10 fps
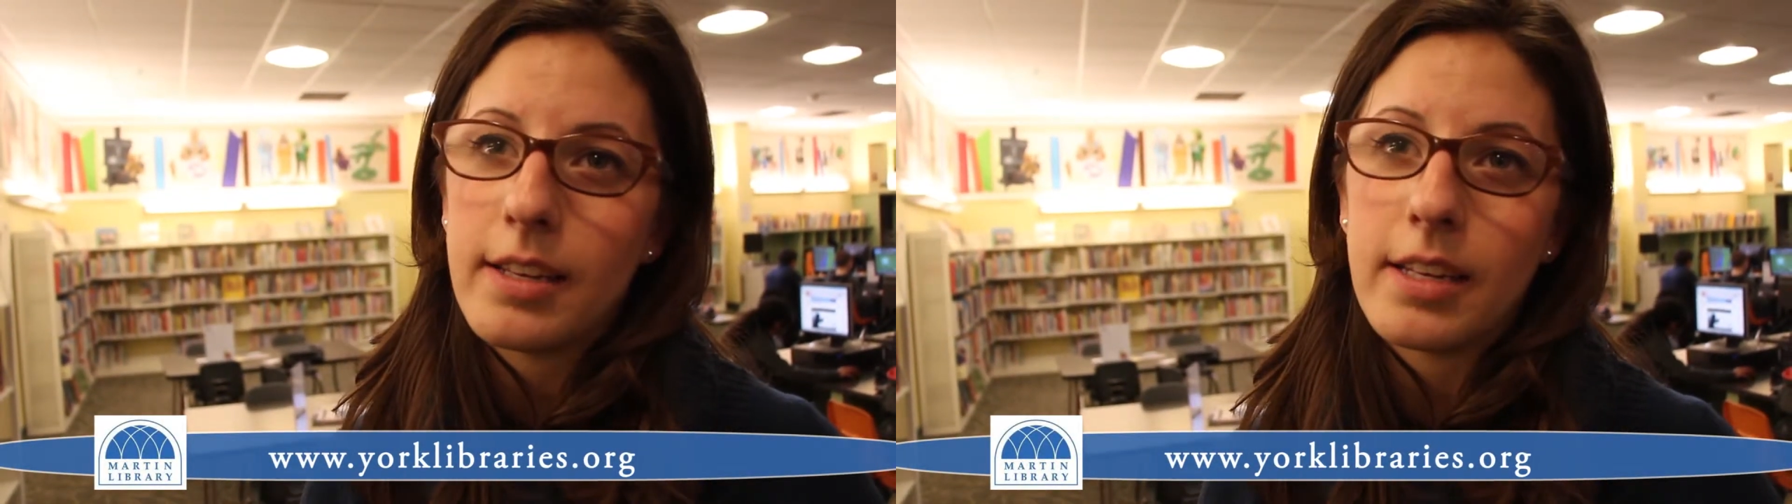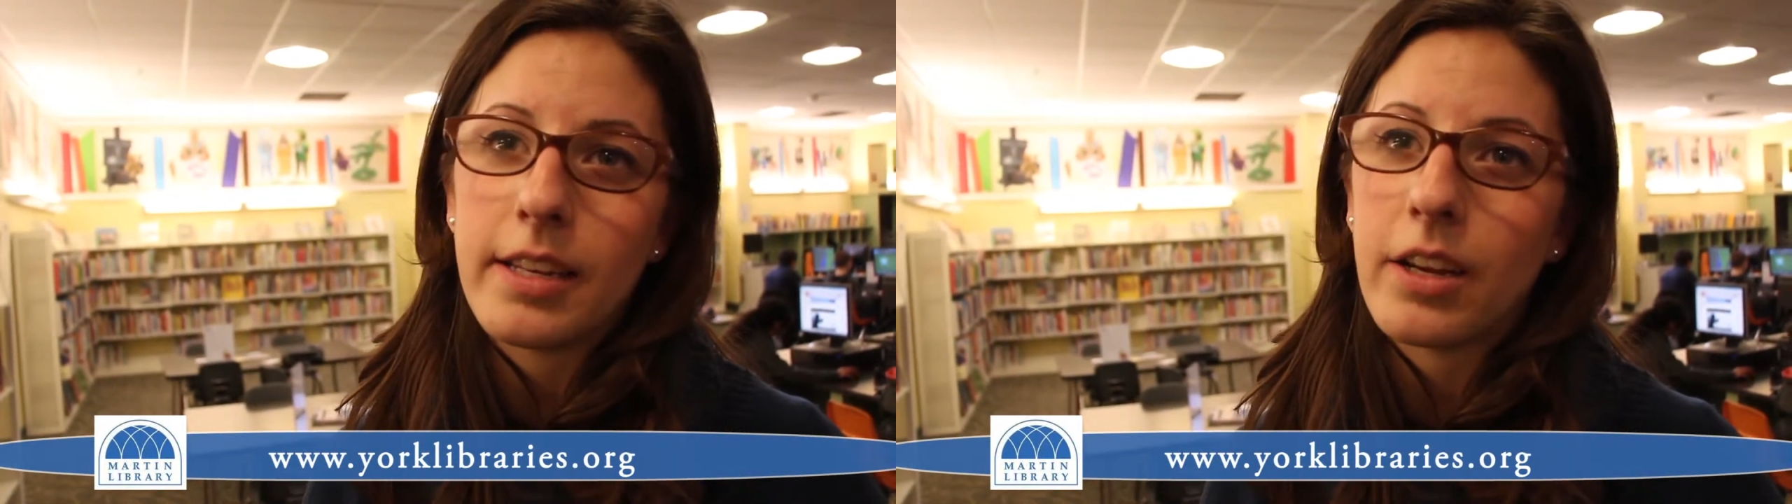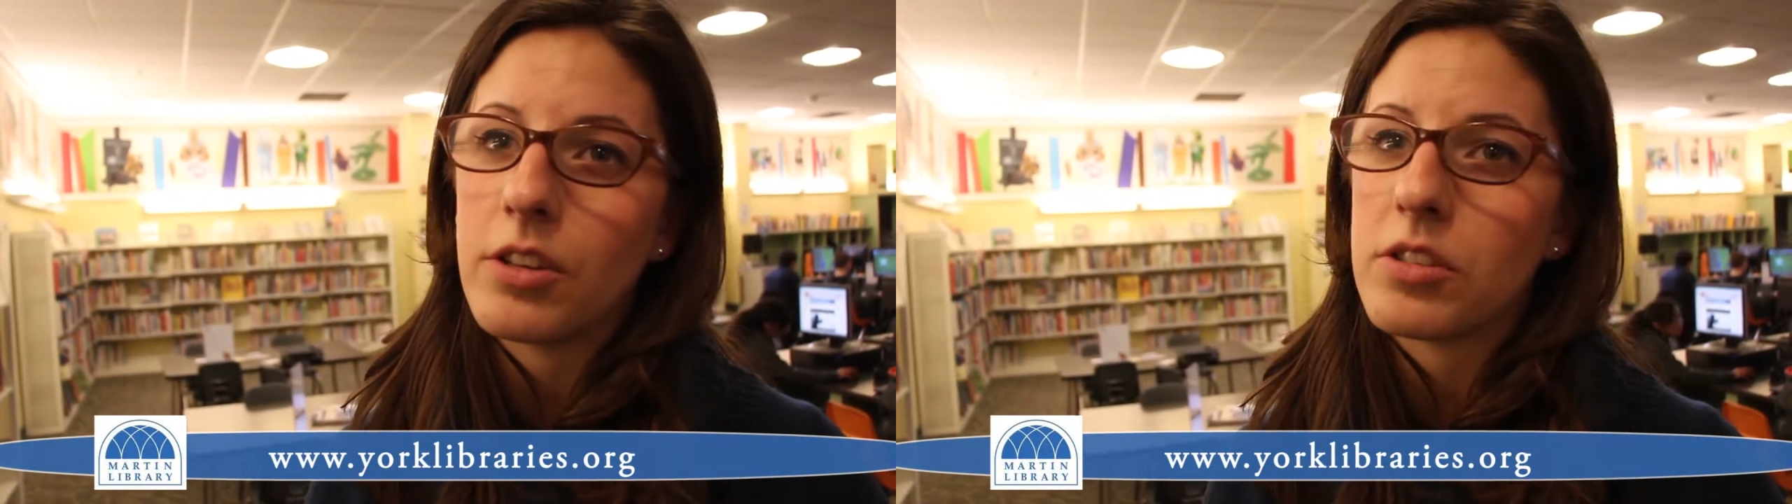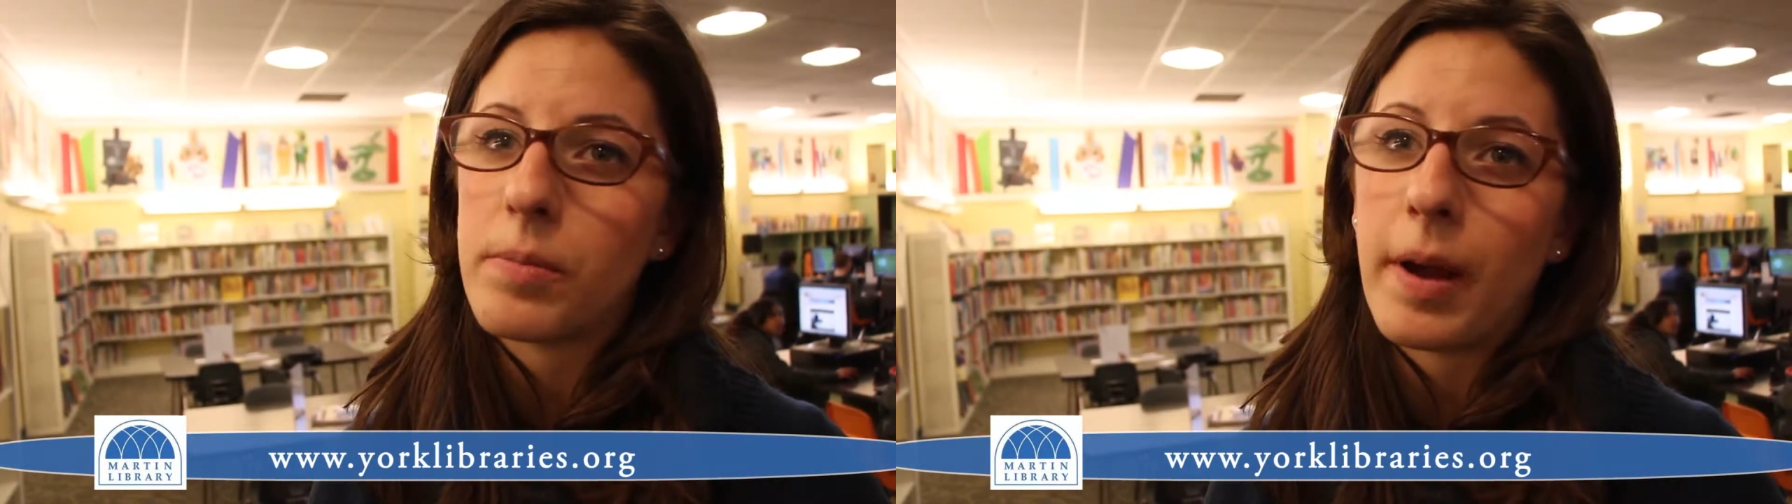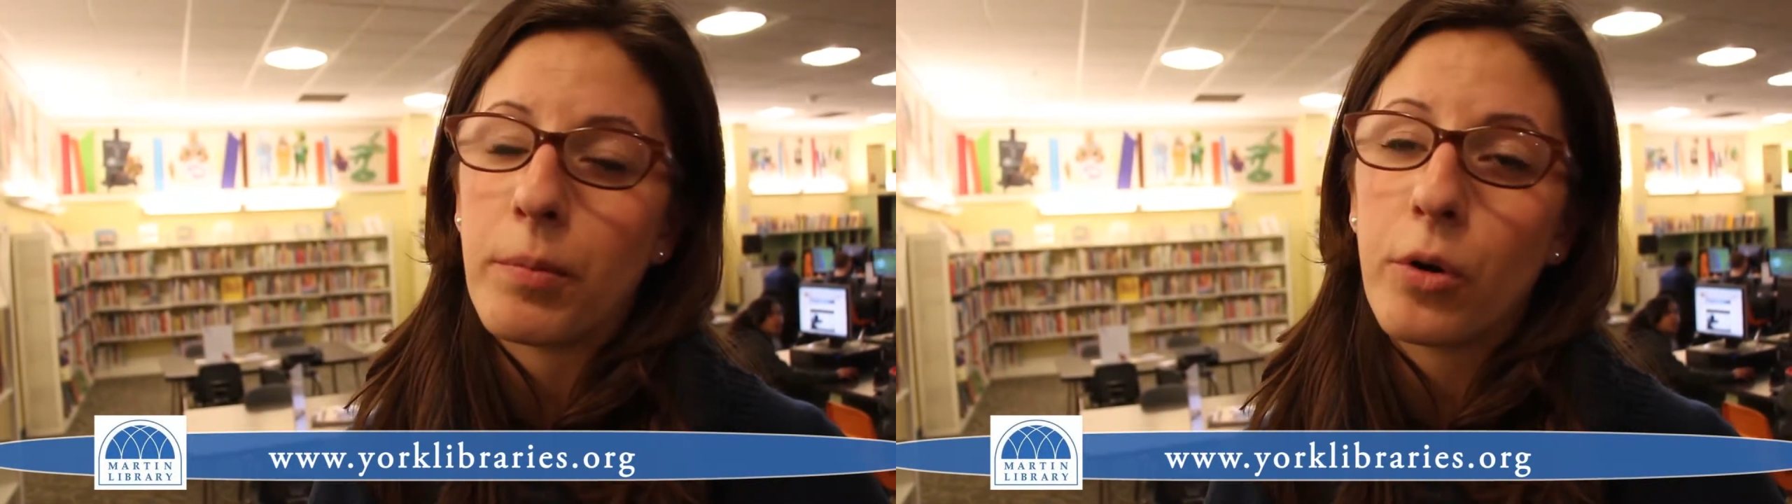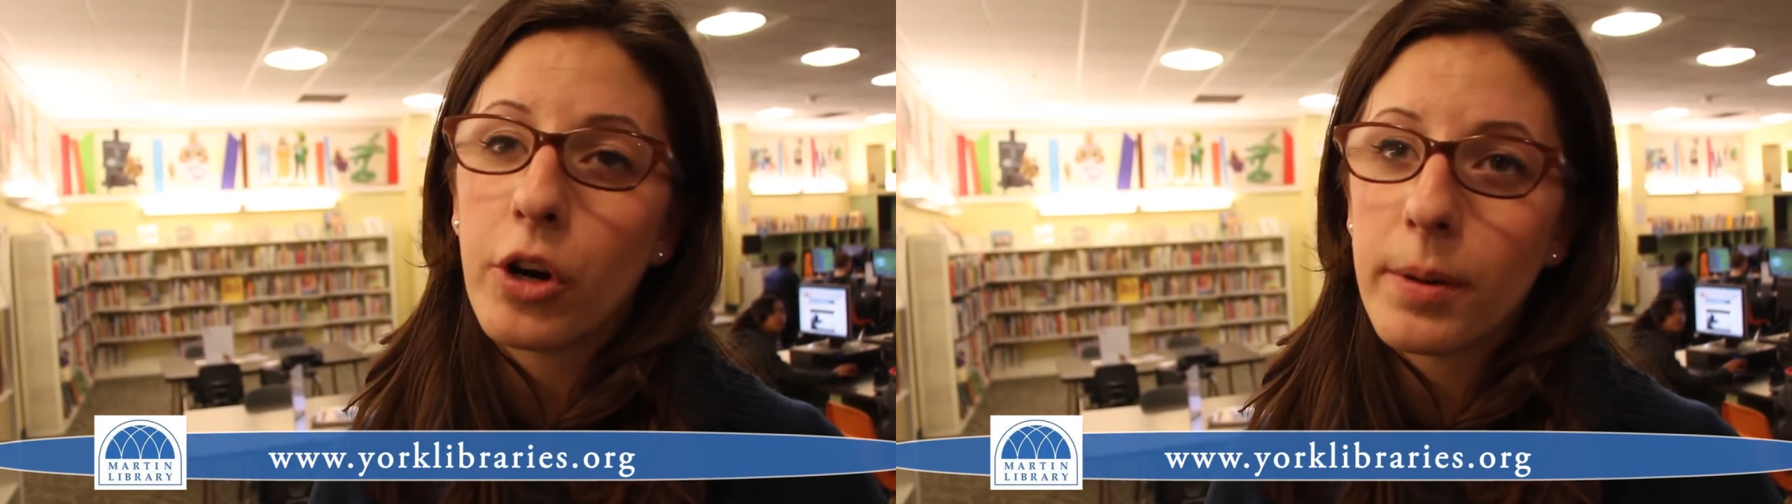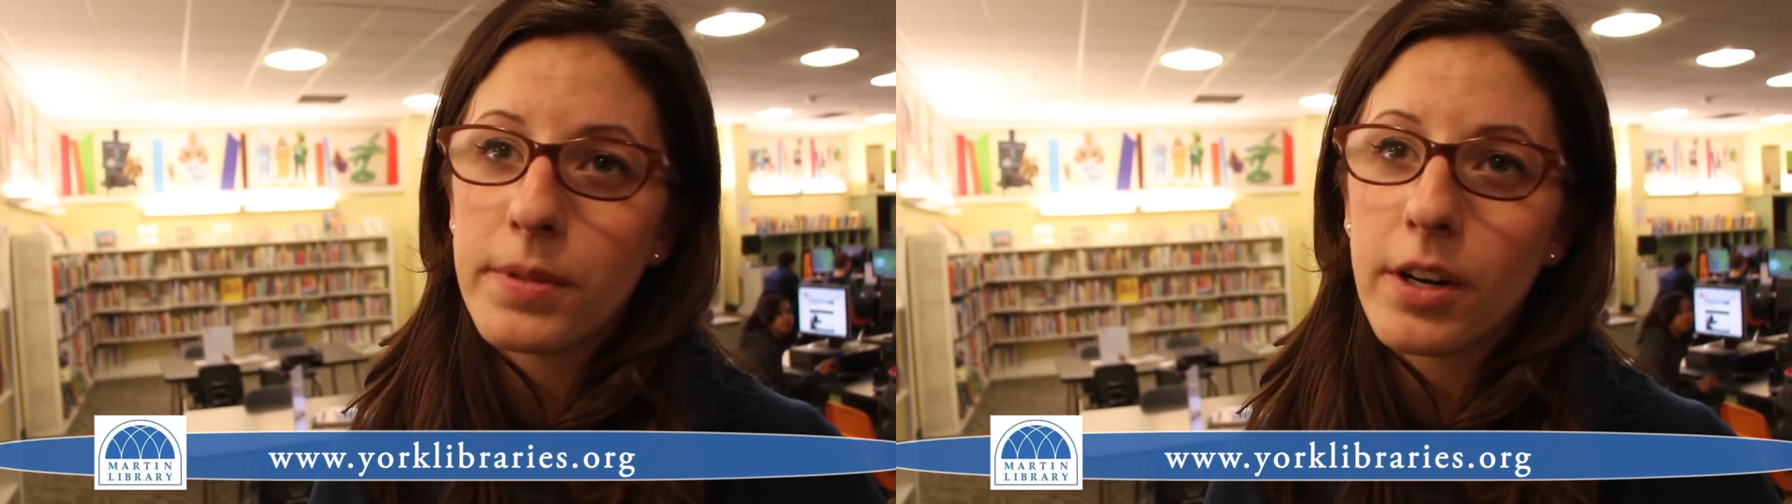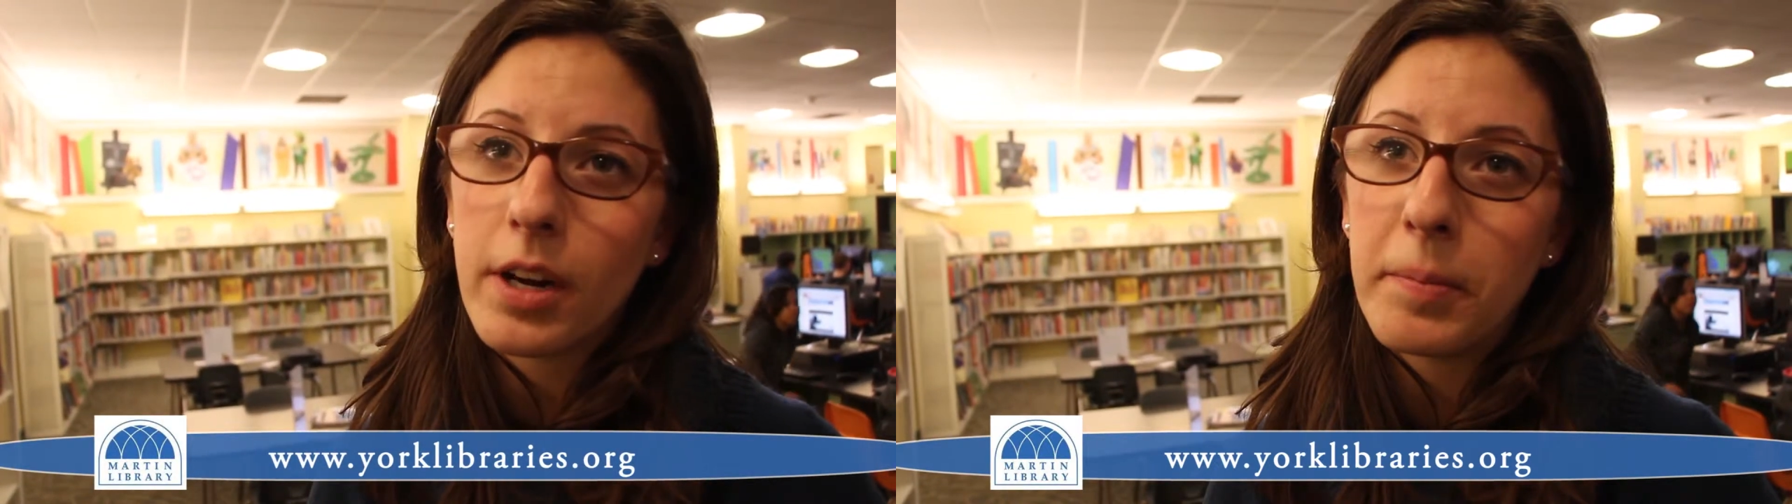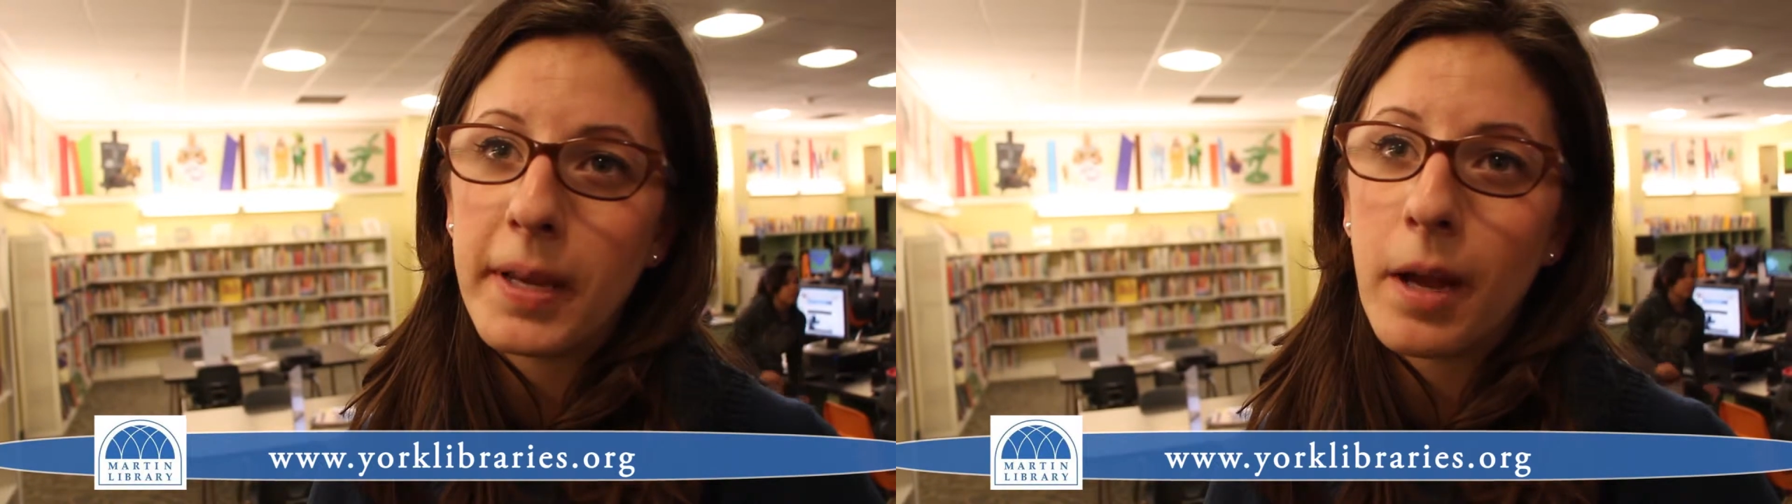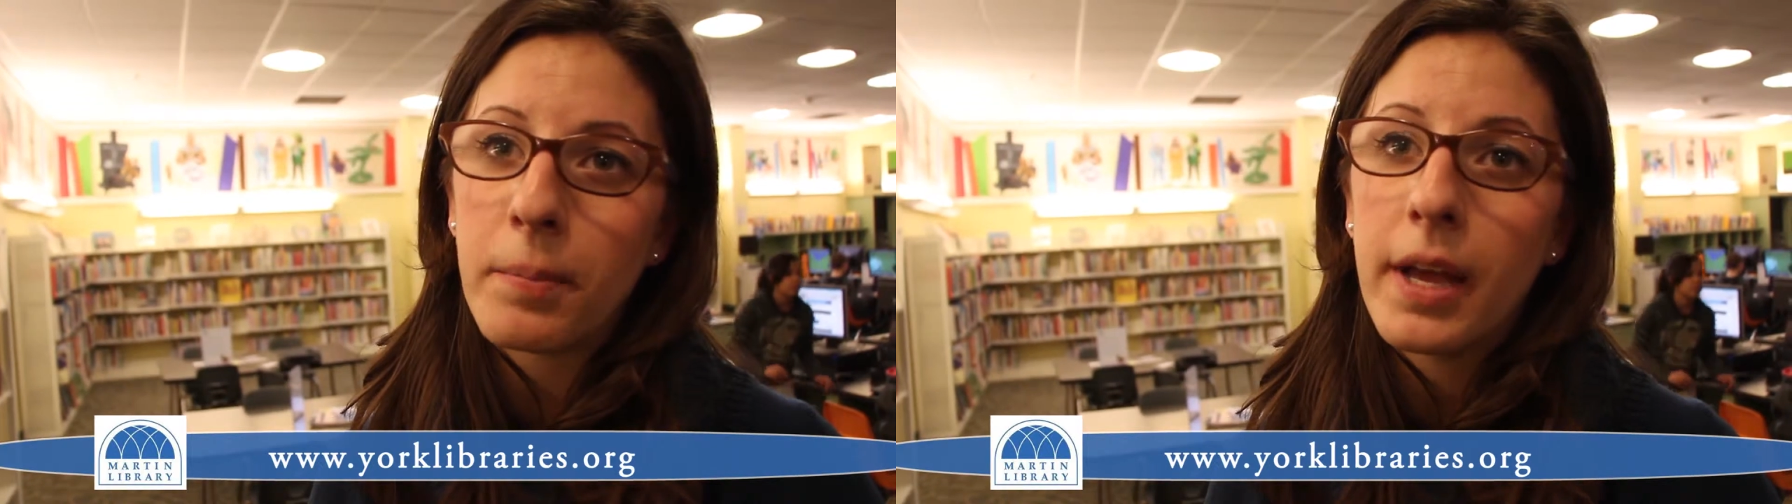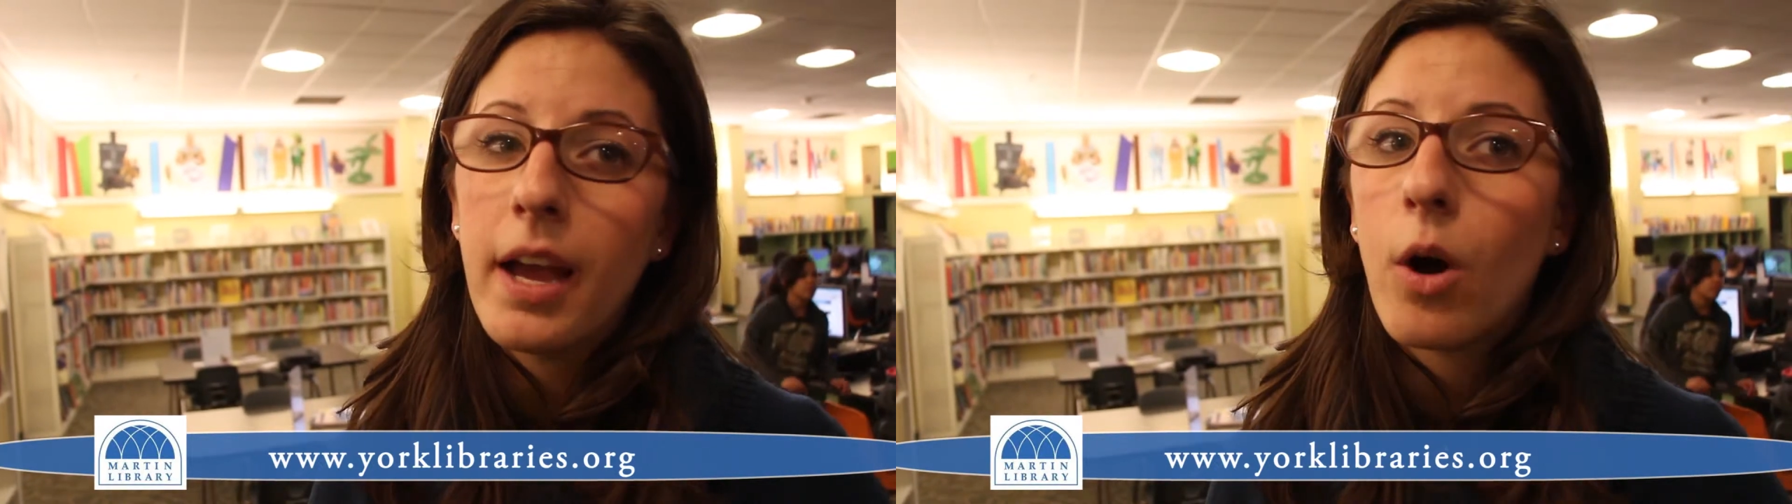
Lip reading: details about programs that are coming up,